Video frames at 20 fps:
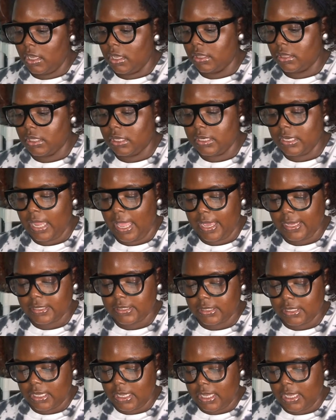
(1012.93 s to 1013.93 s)
the
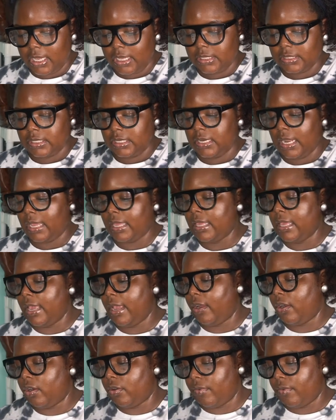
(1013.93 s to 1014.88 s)
next is the Nike Air